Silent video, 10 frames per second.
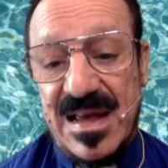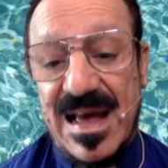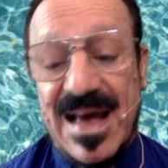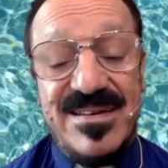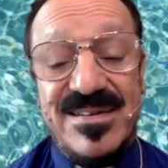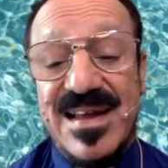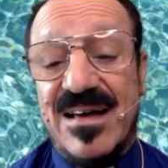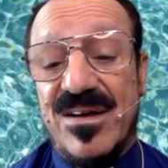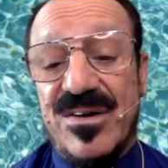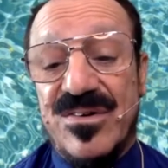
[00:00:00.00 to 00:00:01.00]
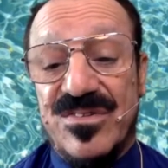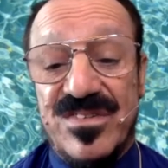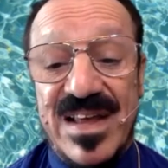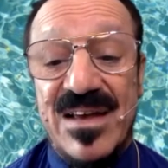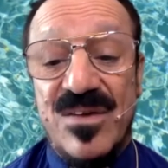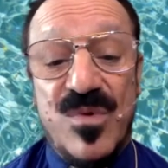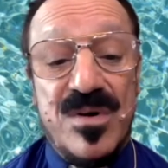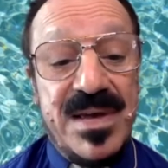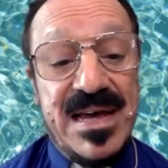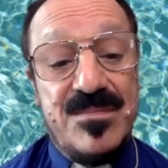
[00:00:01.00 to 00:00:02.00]
I did not understand what
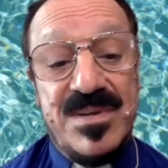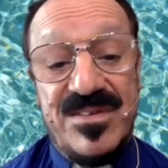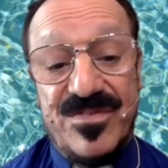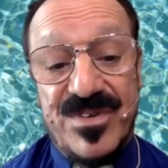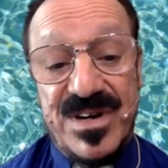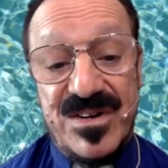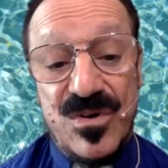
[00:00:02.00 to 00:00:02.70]
made me free,